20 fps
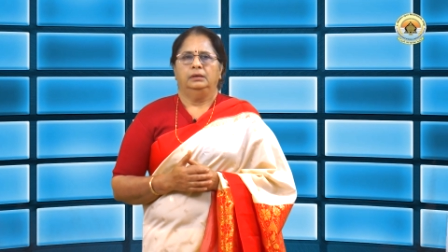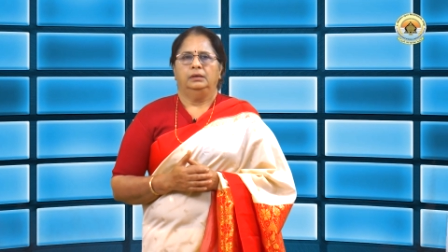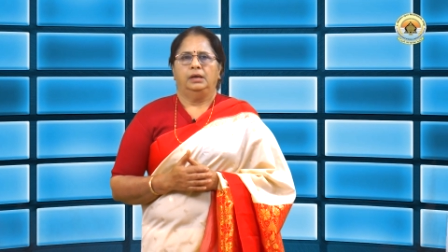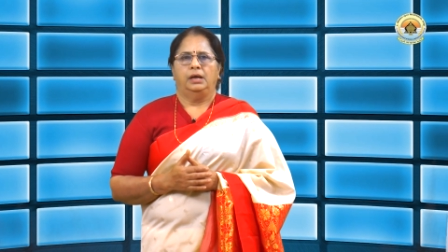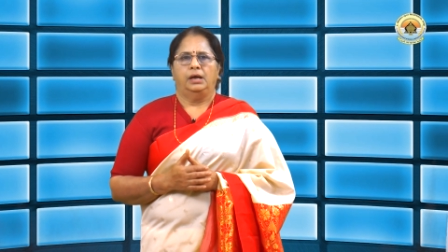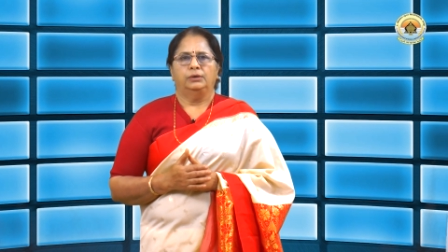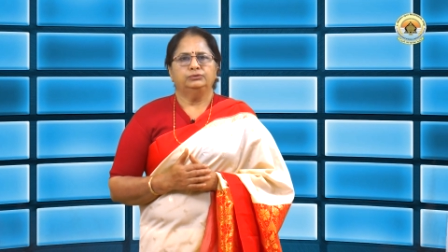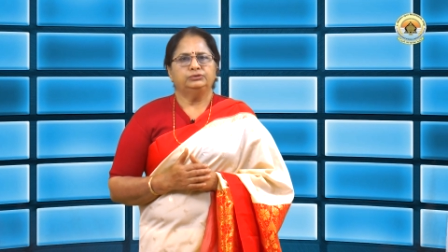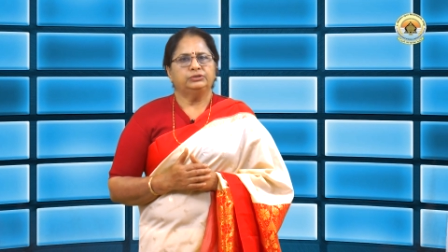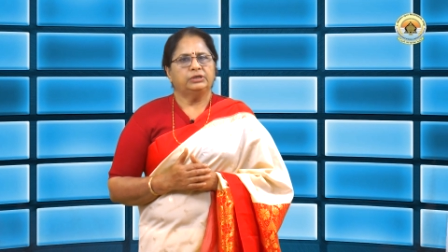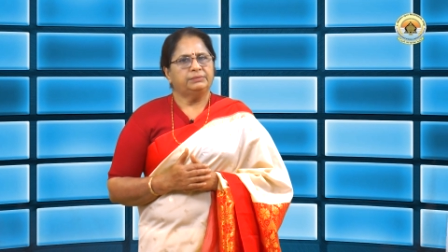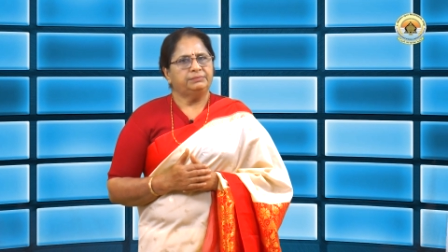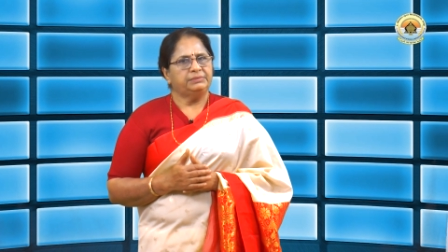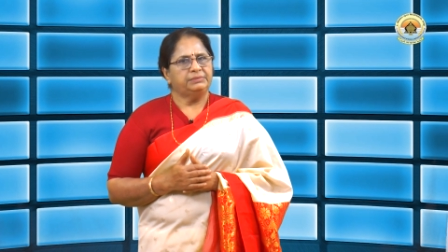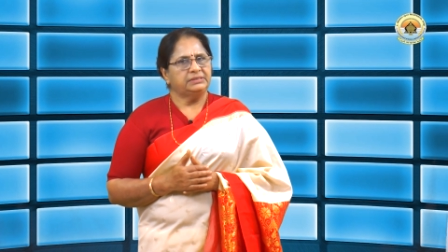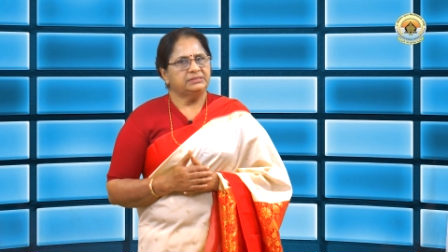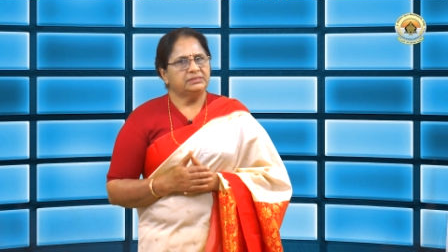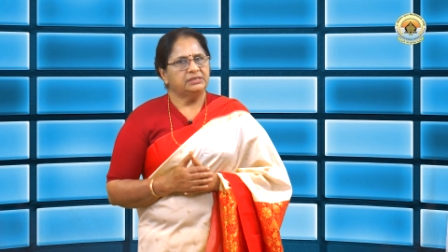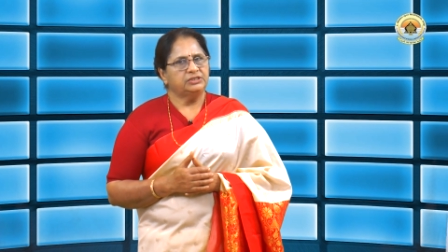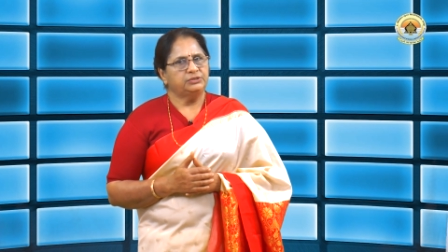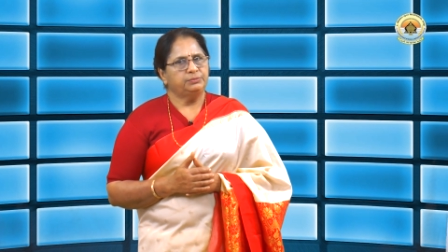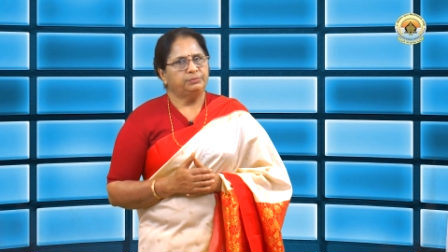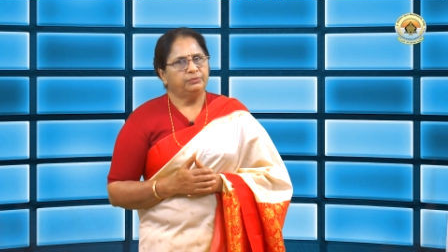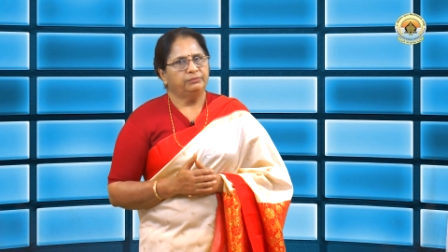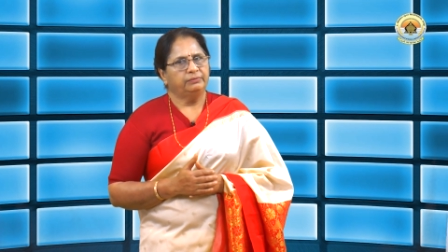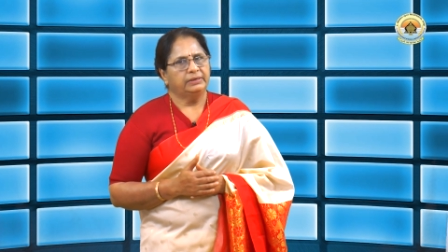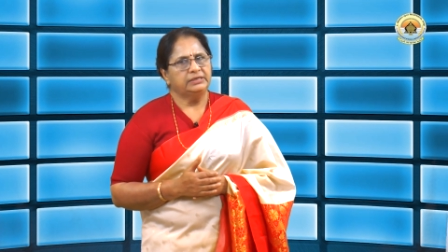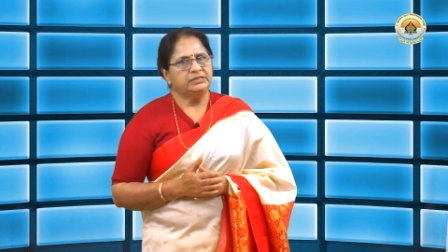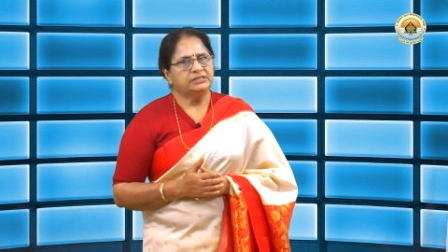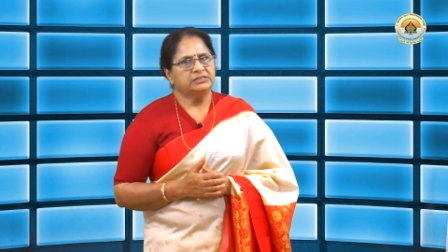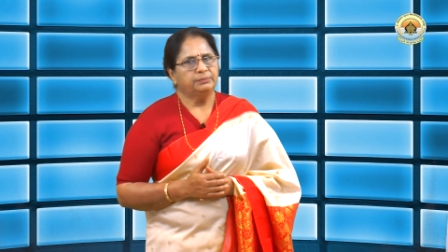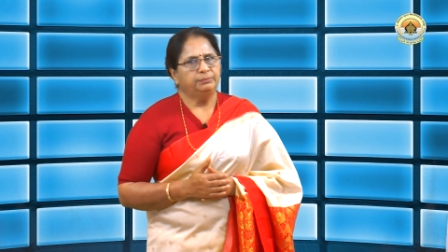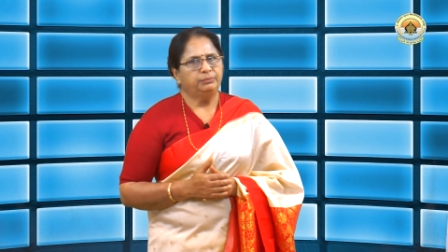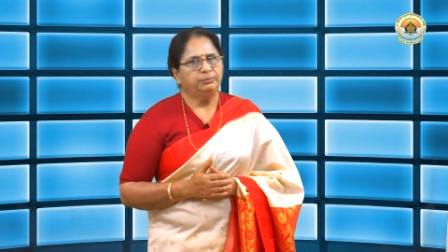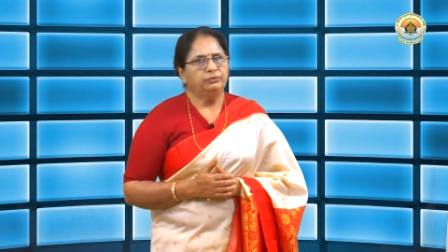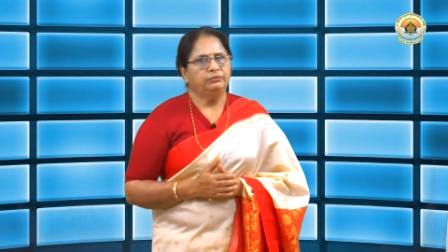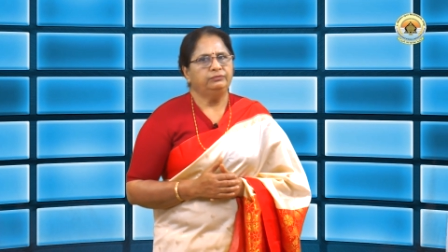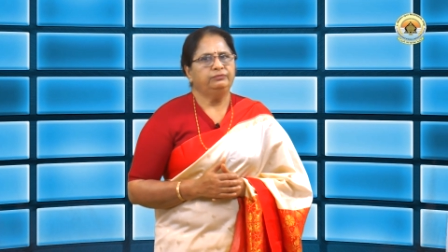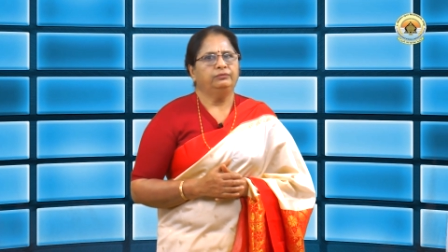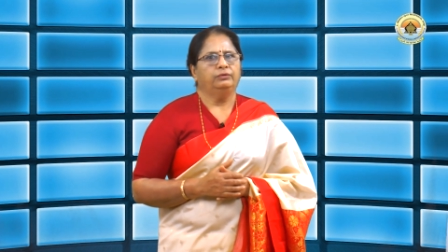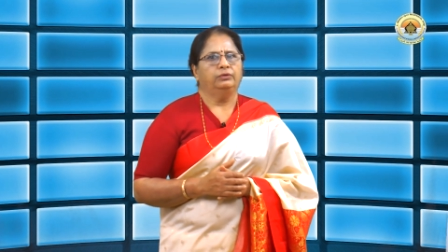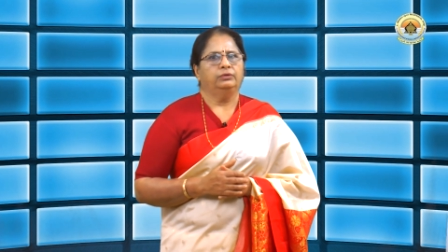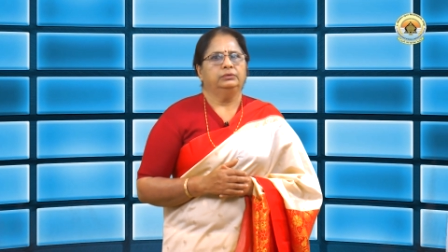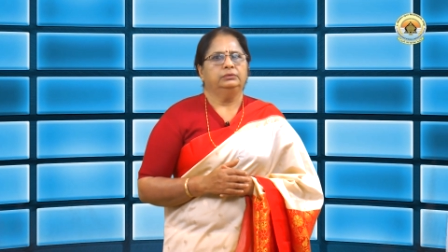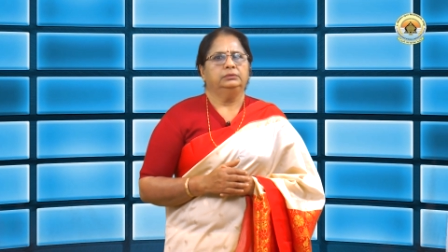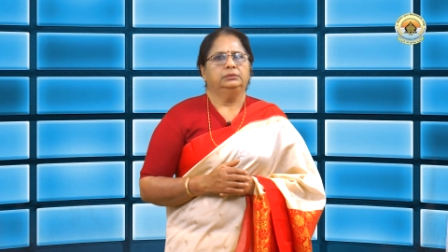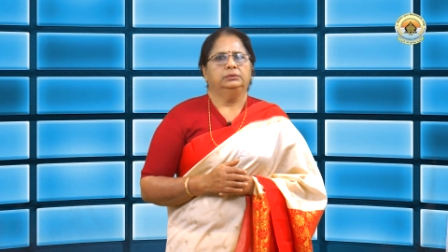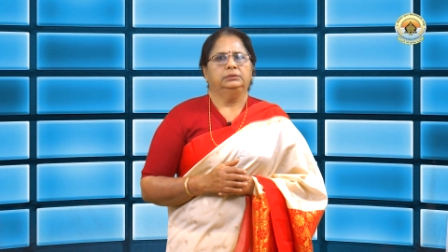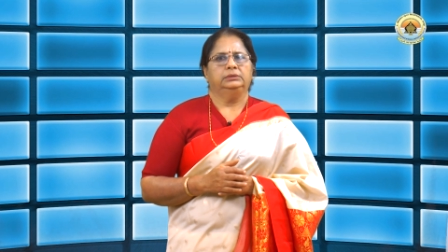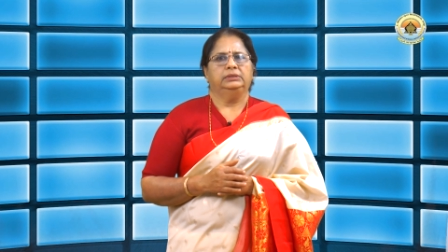Outcome research provides support for